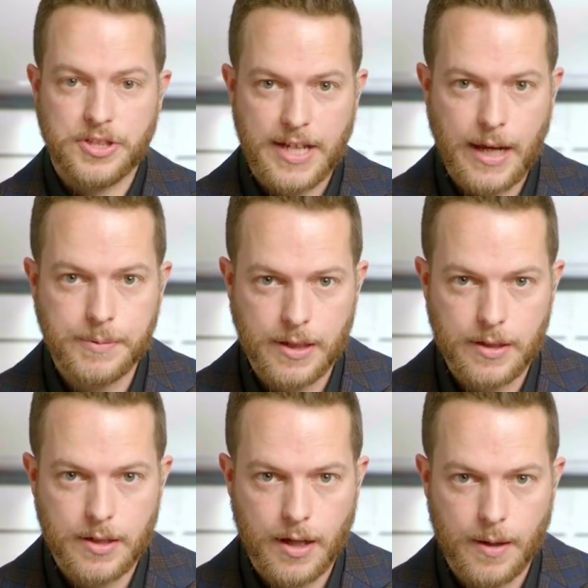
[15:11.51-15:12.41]
his cabinet,
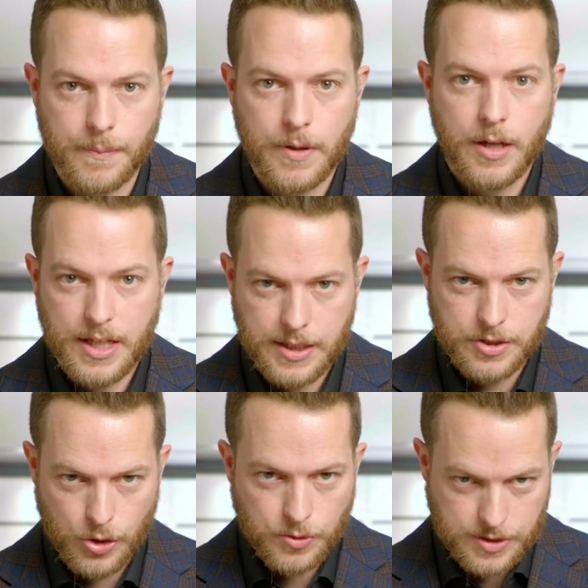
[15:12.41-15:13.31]
he
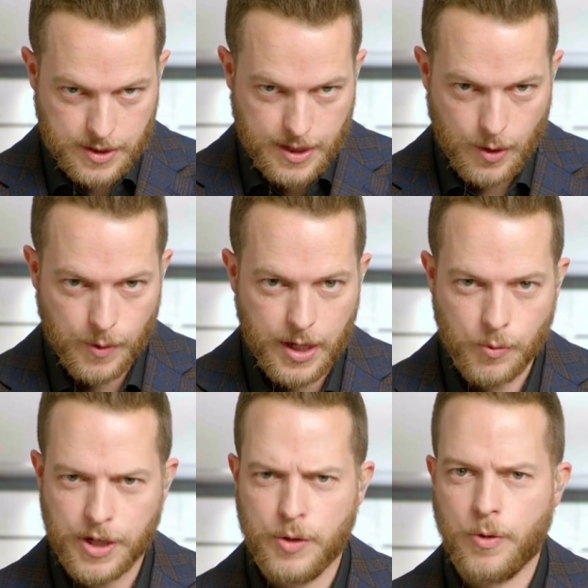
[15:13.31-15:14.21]
chose it that way,
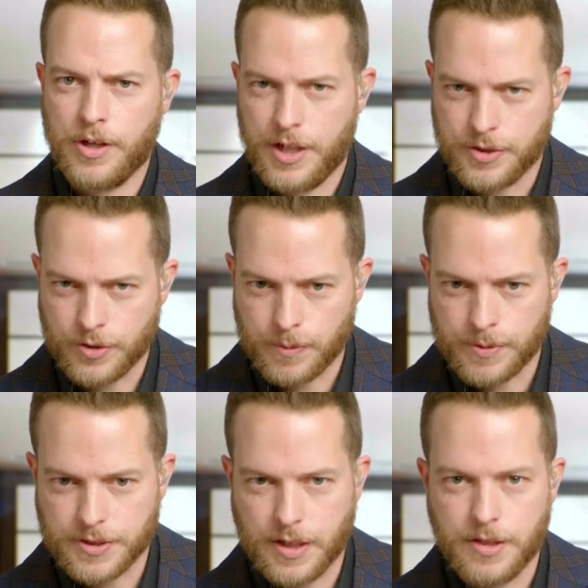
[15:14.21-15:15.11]
where he wanted a certain
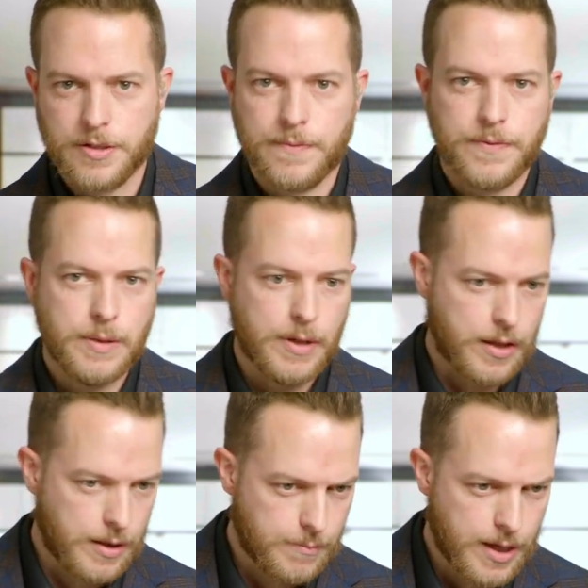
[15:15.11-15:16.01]
percentage of female
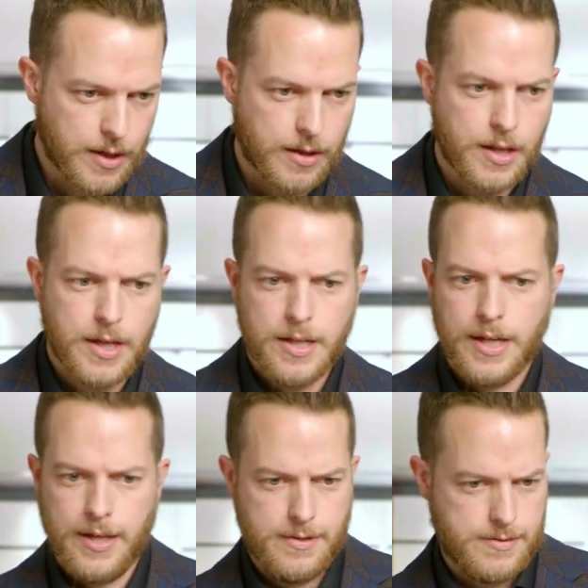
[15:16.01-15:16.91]
and male,
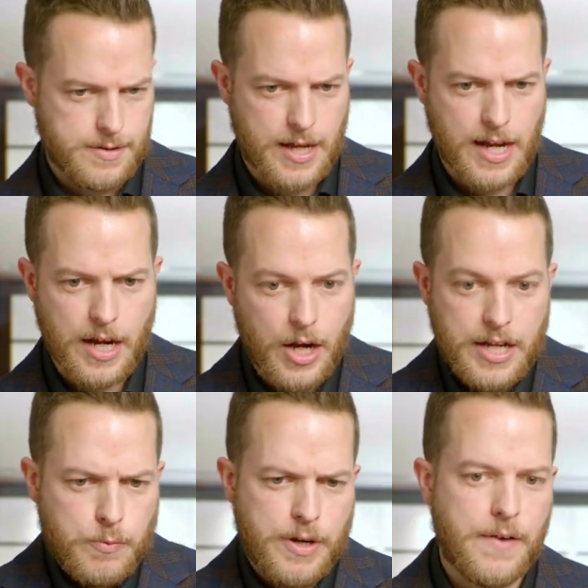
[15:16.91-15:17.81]
and
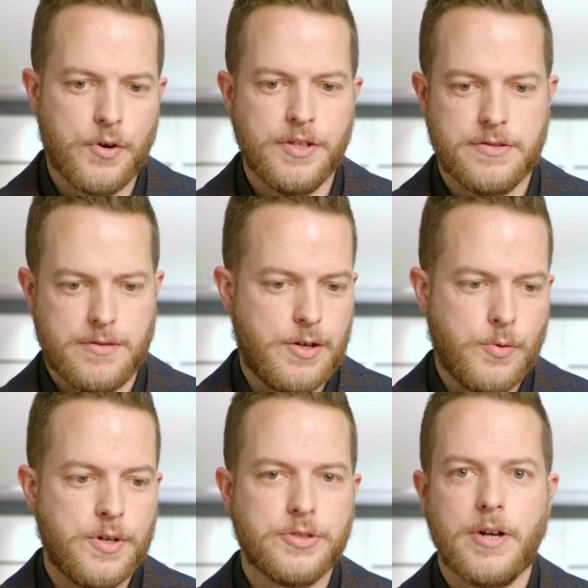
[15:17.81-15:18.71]
whatever his, I don't
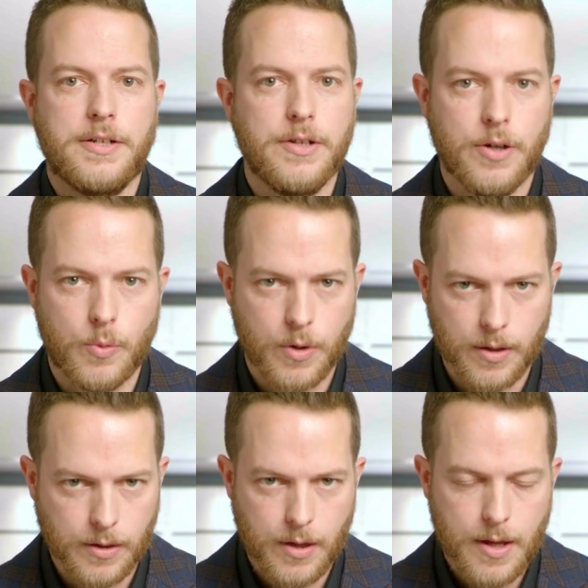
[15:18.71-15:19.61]
know what his criteria
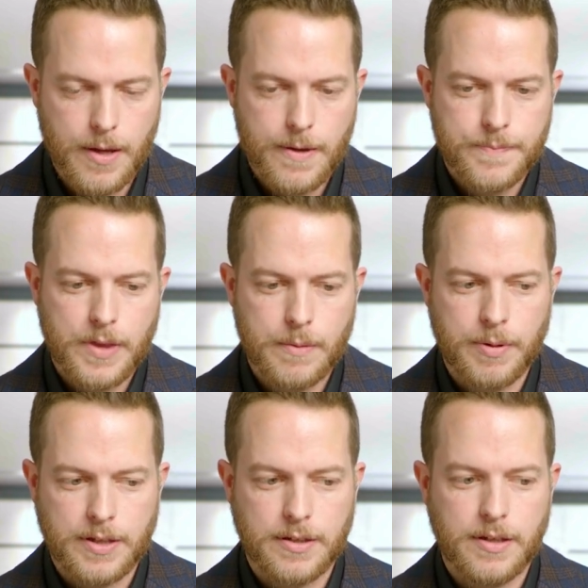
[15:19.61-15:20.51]
were. Mm-hmm.
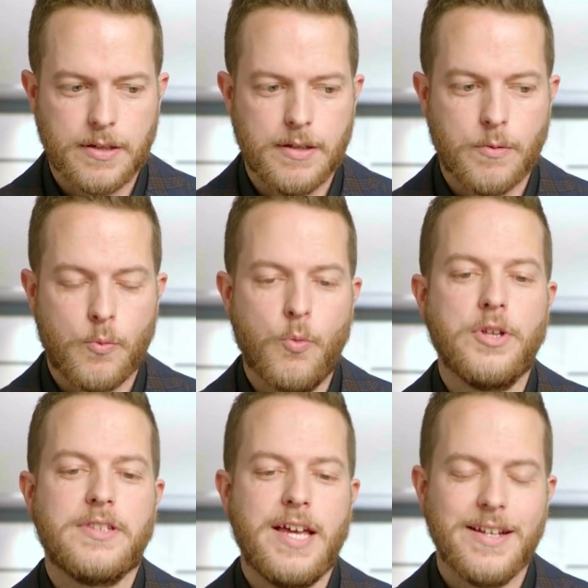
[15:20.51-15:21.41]
But
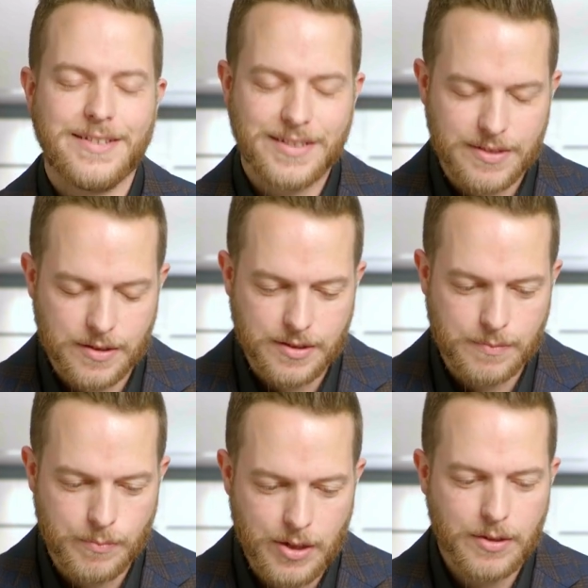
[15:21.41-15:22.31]
what that is
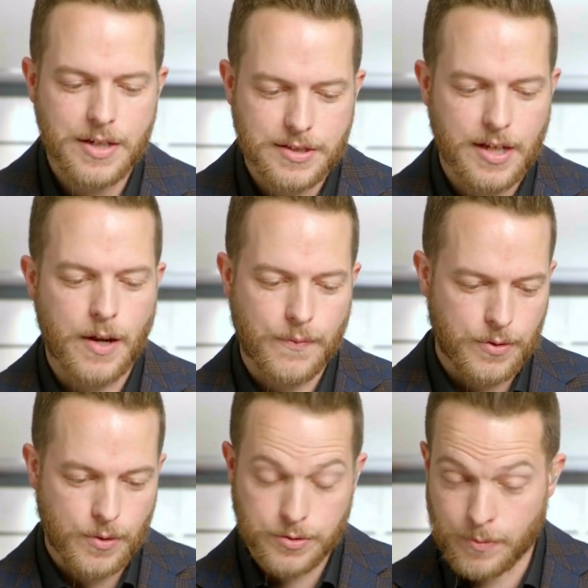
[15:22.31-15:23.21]
merely saying, for
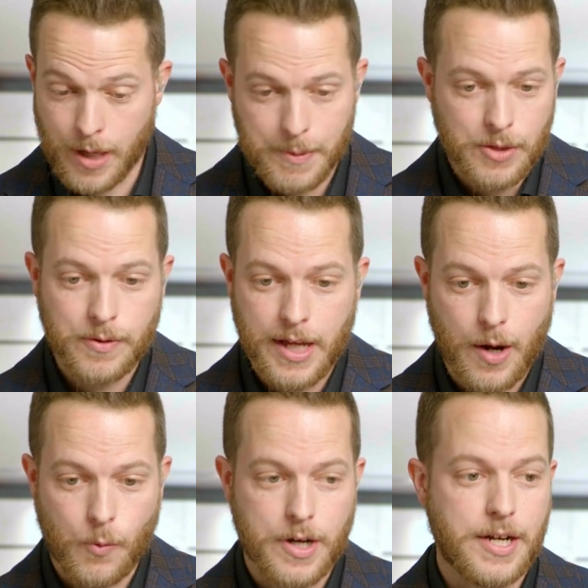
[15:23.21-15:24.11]
those who maybe don't
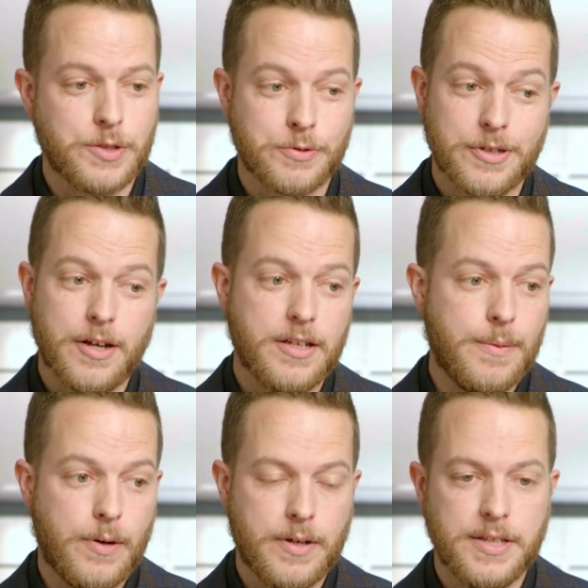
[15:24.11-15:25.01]
get what it is we're talking
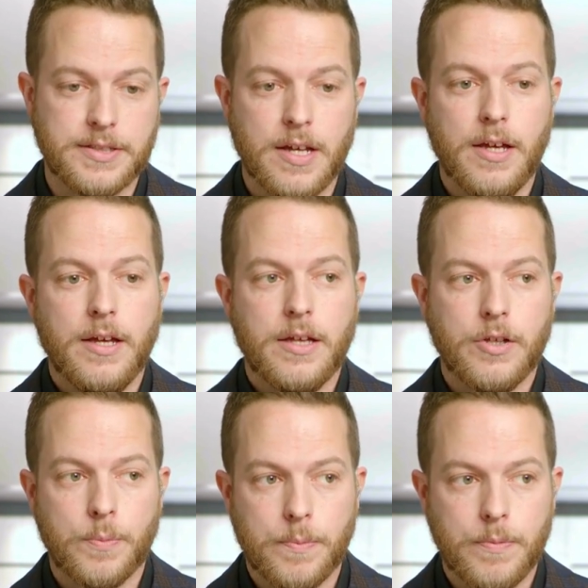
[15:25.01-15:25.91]
about, is
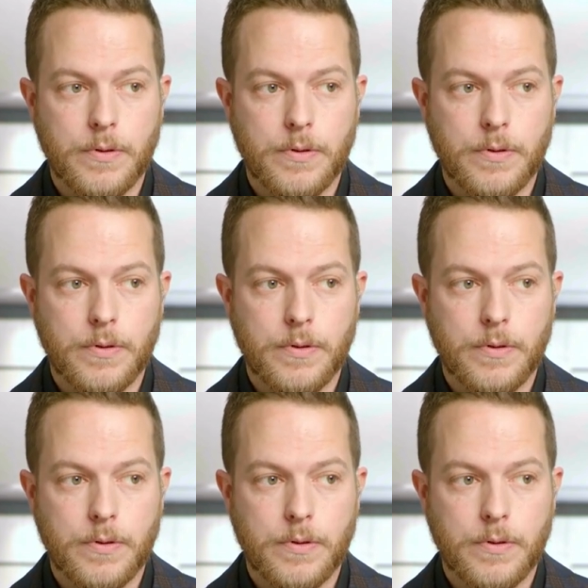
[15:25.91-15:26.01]
you're